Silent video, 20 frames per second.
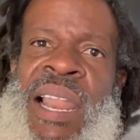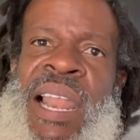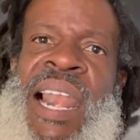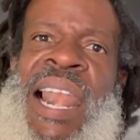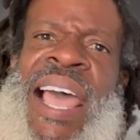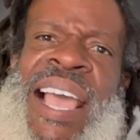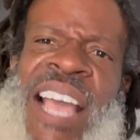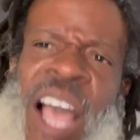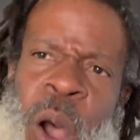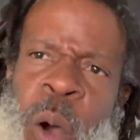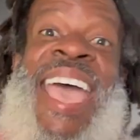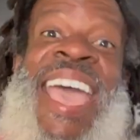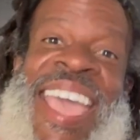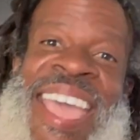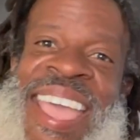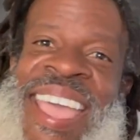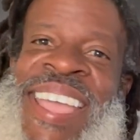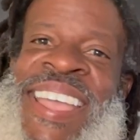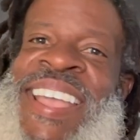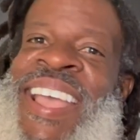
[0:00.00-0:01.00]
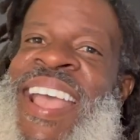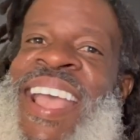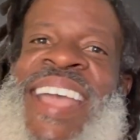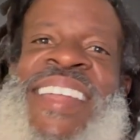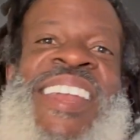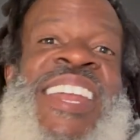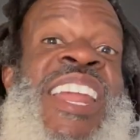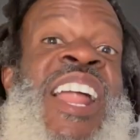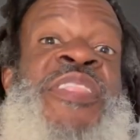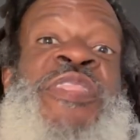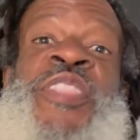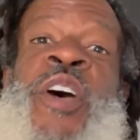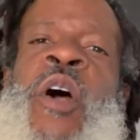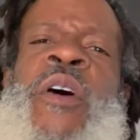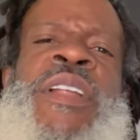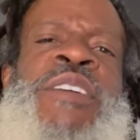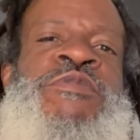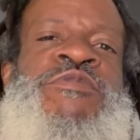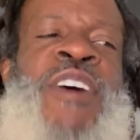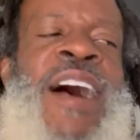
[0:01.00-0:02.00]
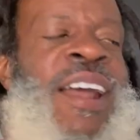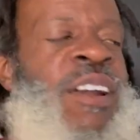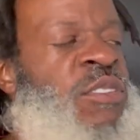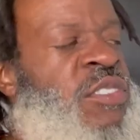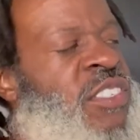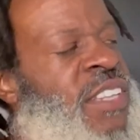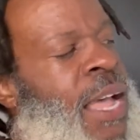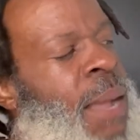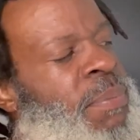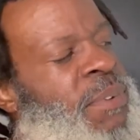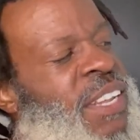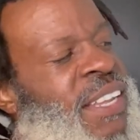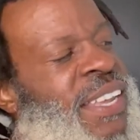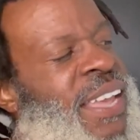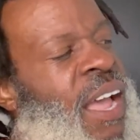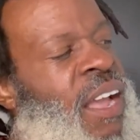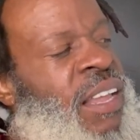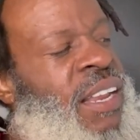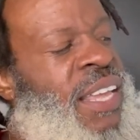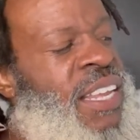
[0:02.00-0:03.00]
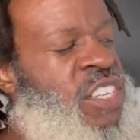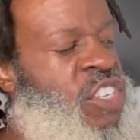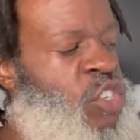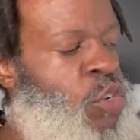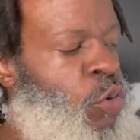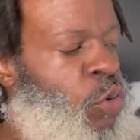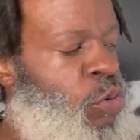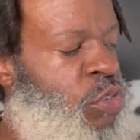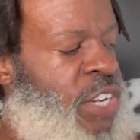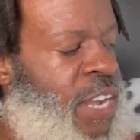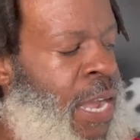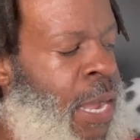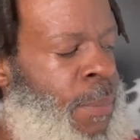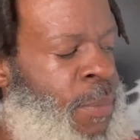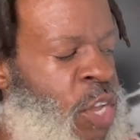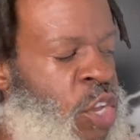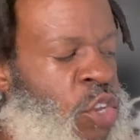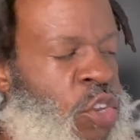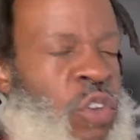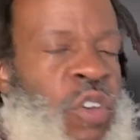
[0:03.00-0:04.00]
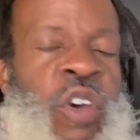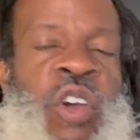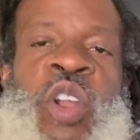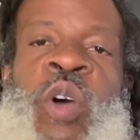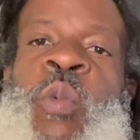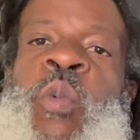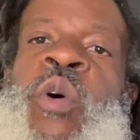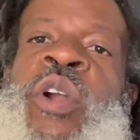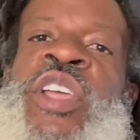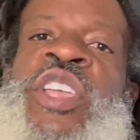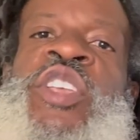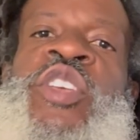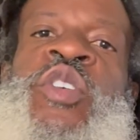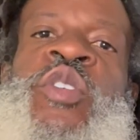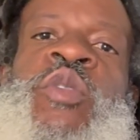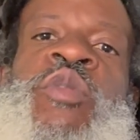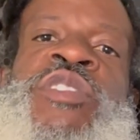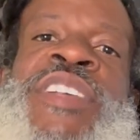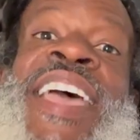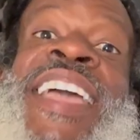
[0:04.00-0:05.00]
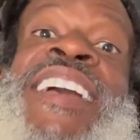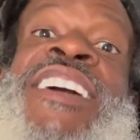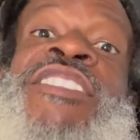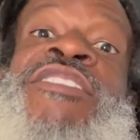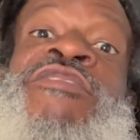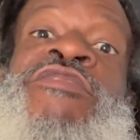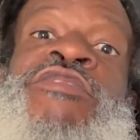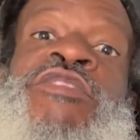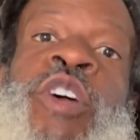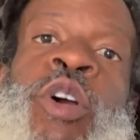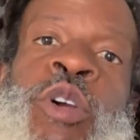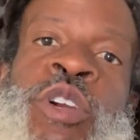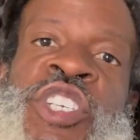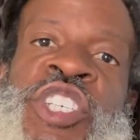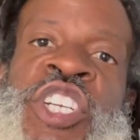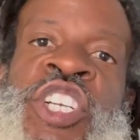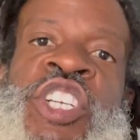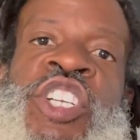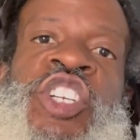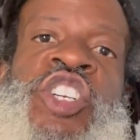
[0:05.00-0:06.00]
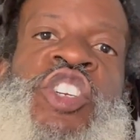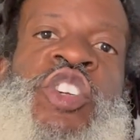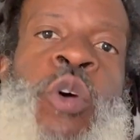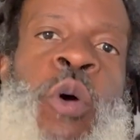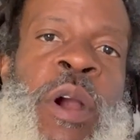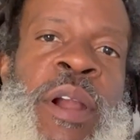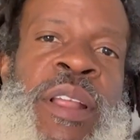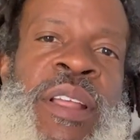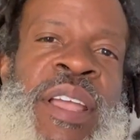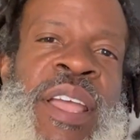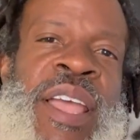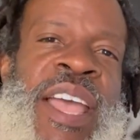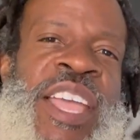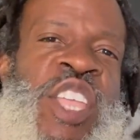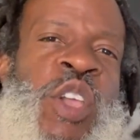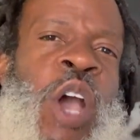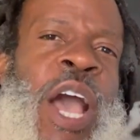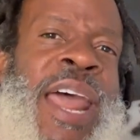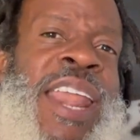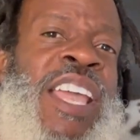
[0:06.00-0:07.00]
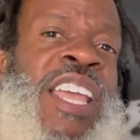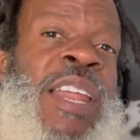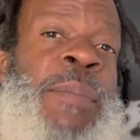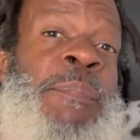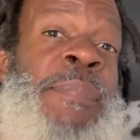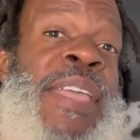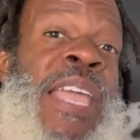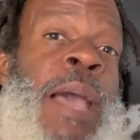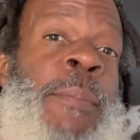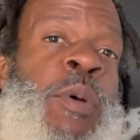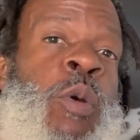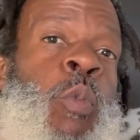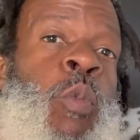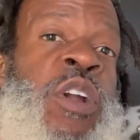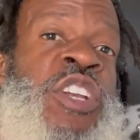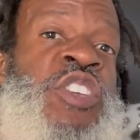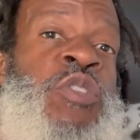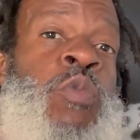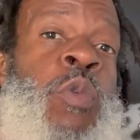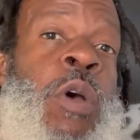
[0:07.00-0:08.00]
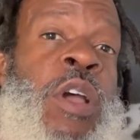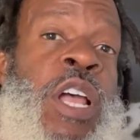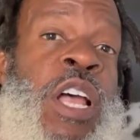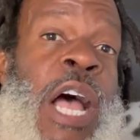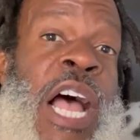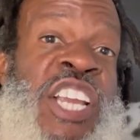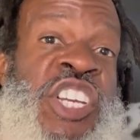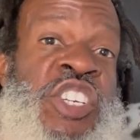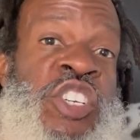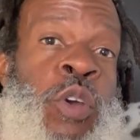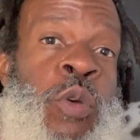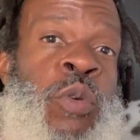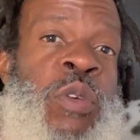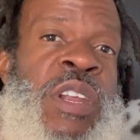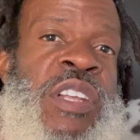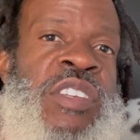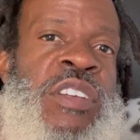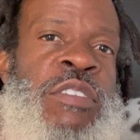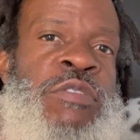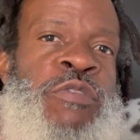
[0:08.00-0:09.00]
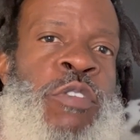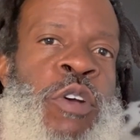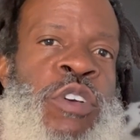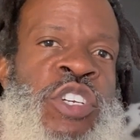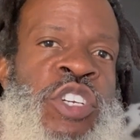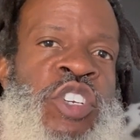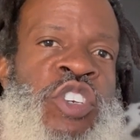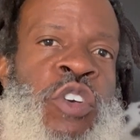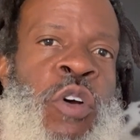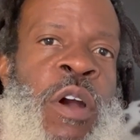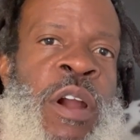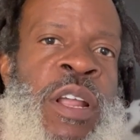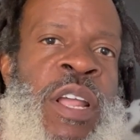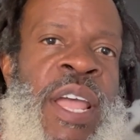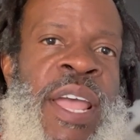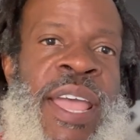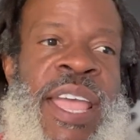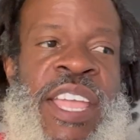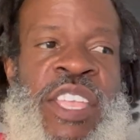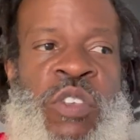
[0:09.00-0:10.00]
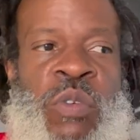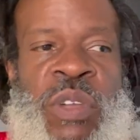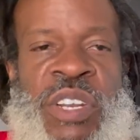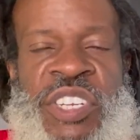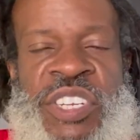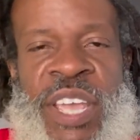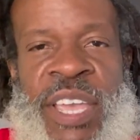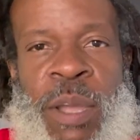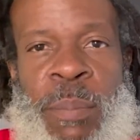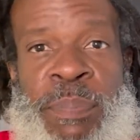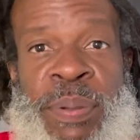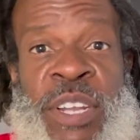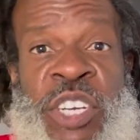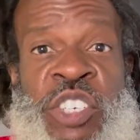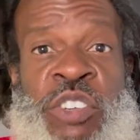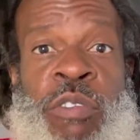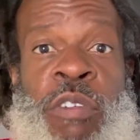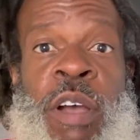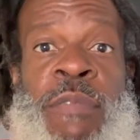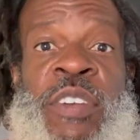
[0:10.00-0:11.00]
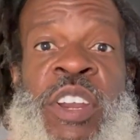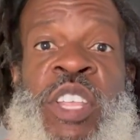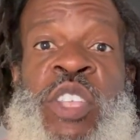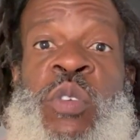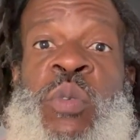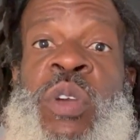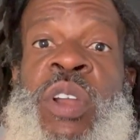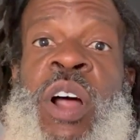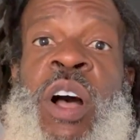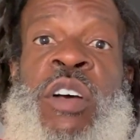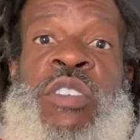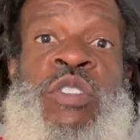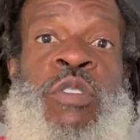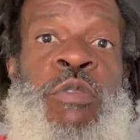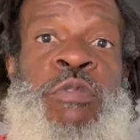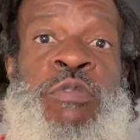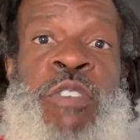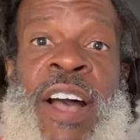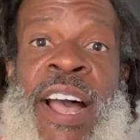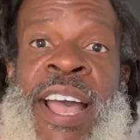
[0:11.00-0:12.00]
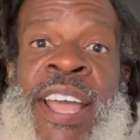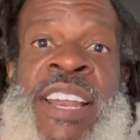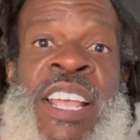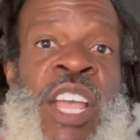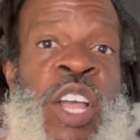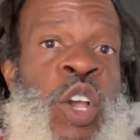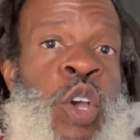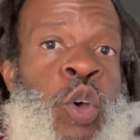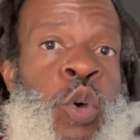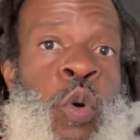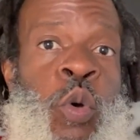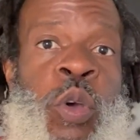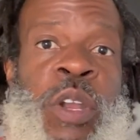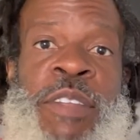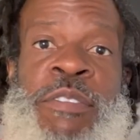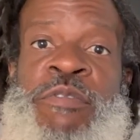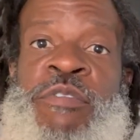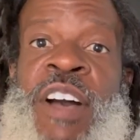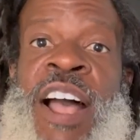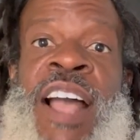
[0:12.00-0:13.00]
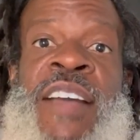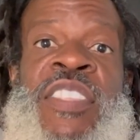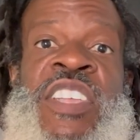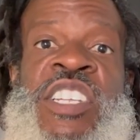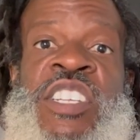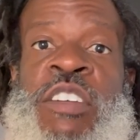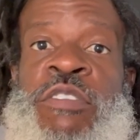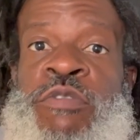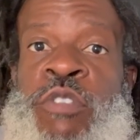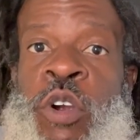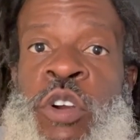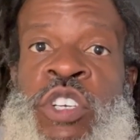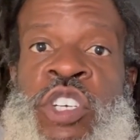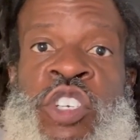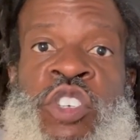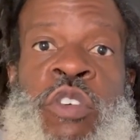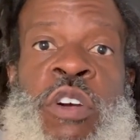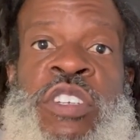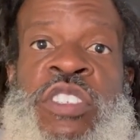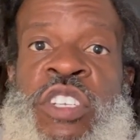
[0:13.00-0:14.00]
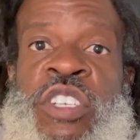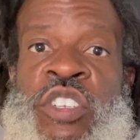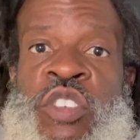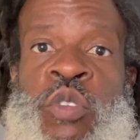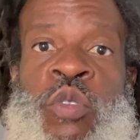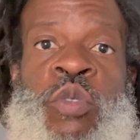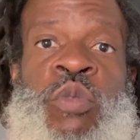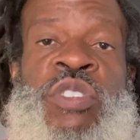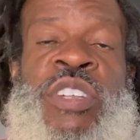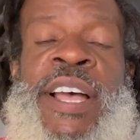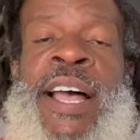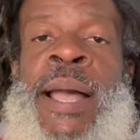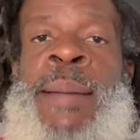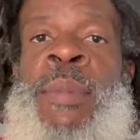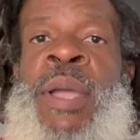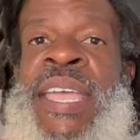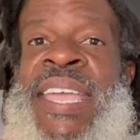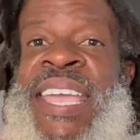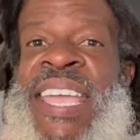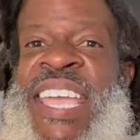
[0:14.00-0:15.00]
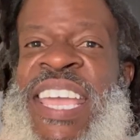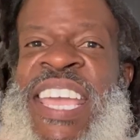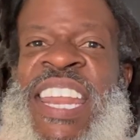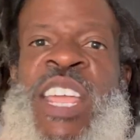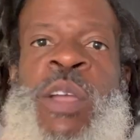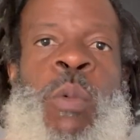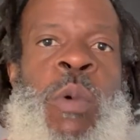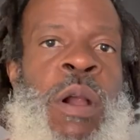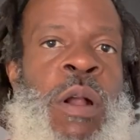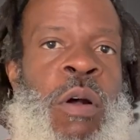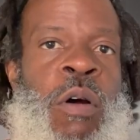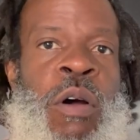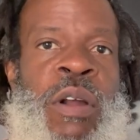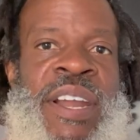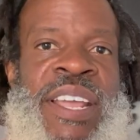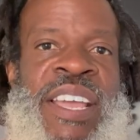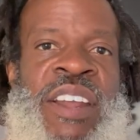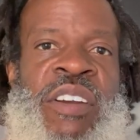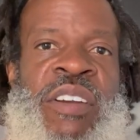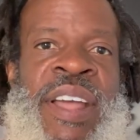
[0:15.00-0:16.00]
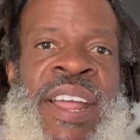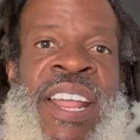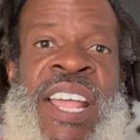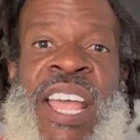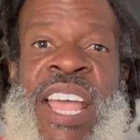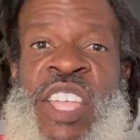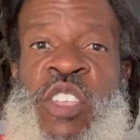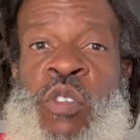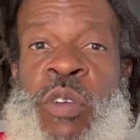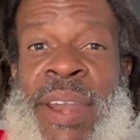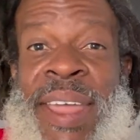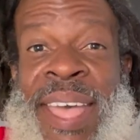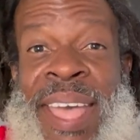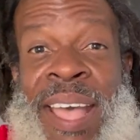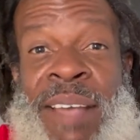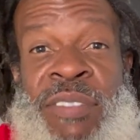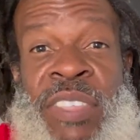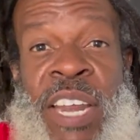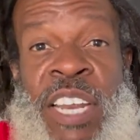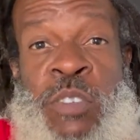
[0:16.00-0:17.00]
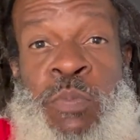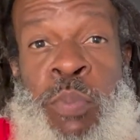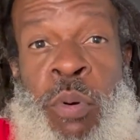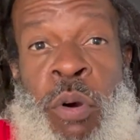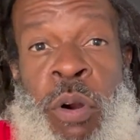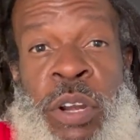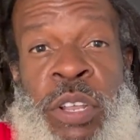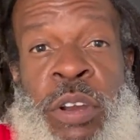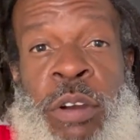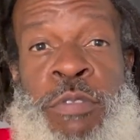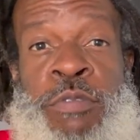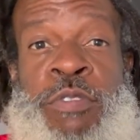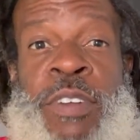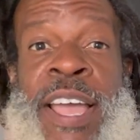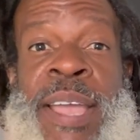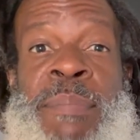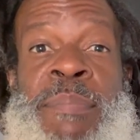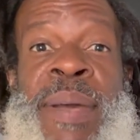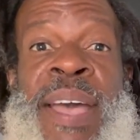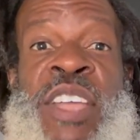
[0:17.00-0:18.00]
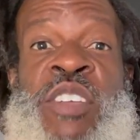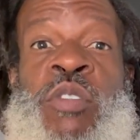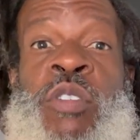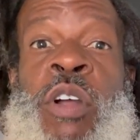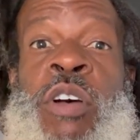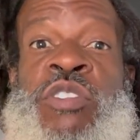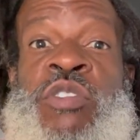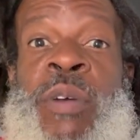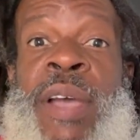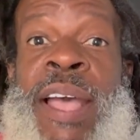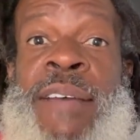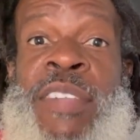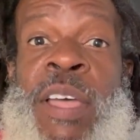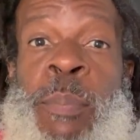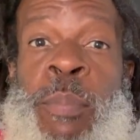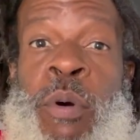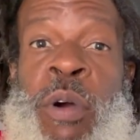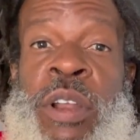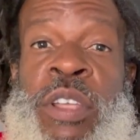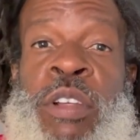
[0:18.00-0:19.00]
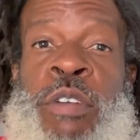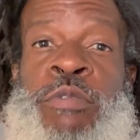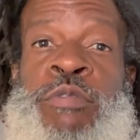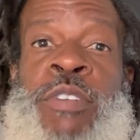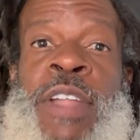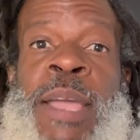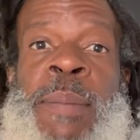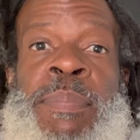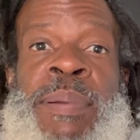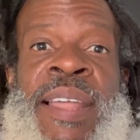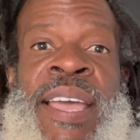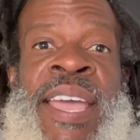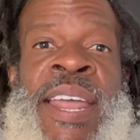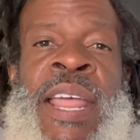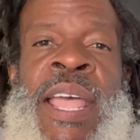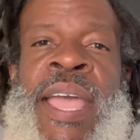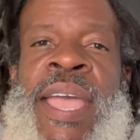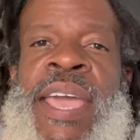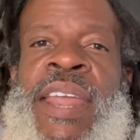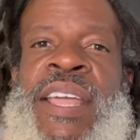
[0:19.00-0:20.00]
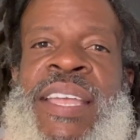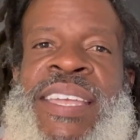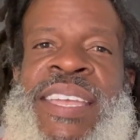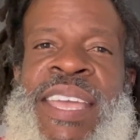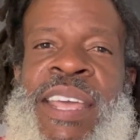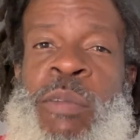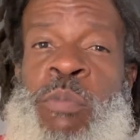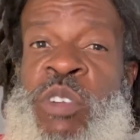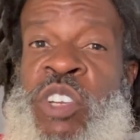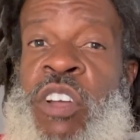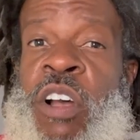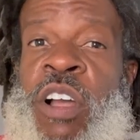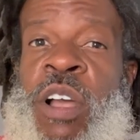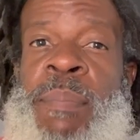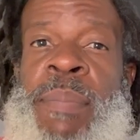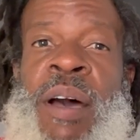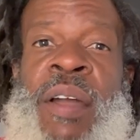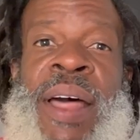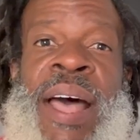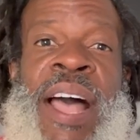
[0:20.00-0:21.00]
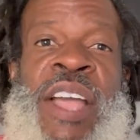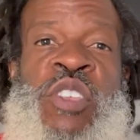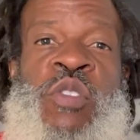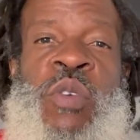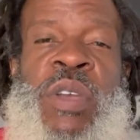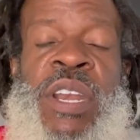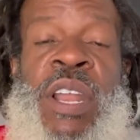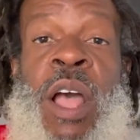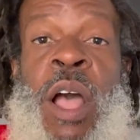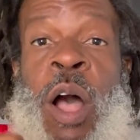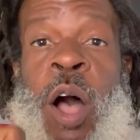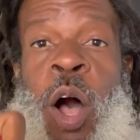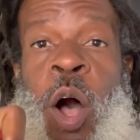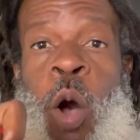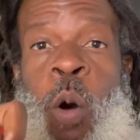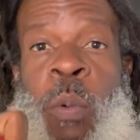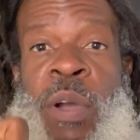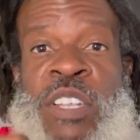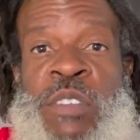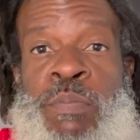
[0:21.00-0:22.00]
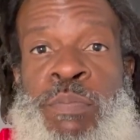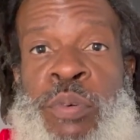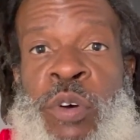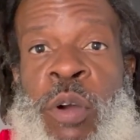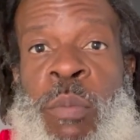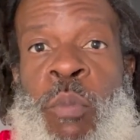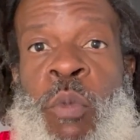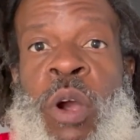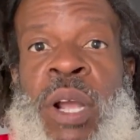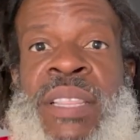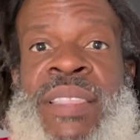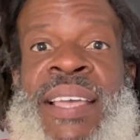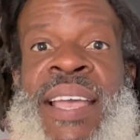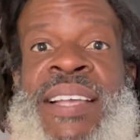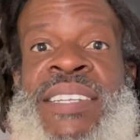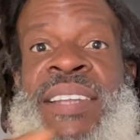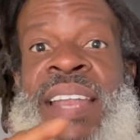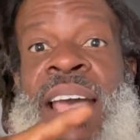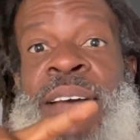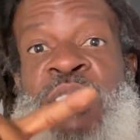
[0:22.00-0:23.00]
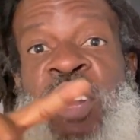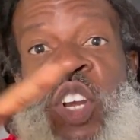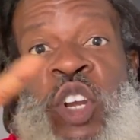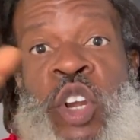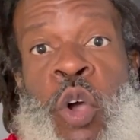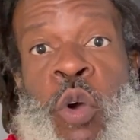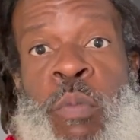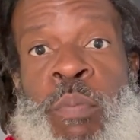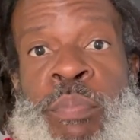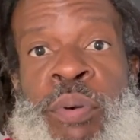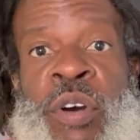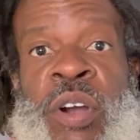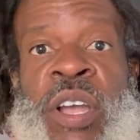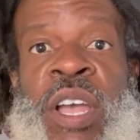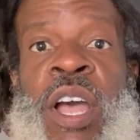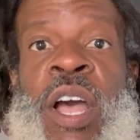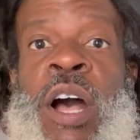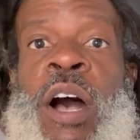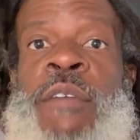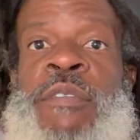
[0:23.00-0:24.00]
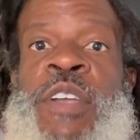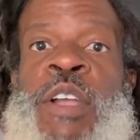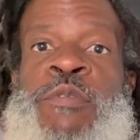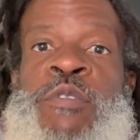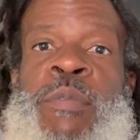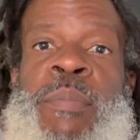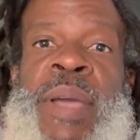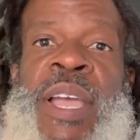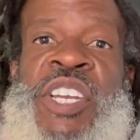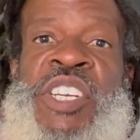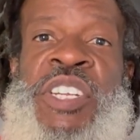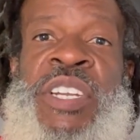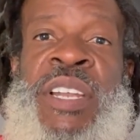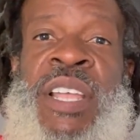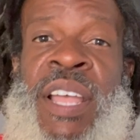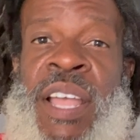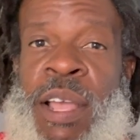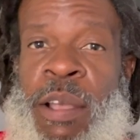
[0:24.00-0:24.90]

Let go. Hey, and then the third and final step to calculating Zulu time, you're gonna wanna use a conversion chart. And you kind of can be able to, once you, I show you this conversion chart and you can take a picture of it and you can also find, Google and find these conversion charts to Zulu time anywhere on the internet and you can have that as part of your flight back you can also have that part of your flight plan and again we talk about how you can always bookmark things and have a notebook of information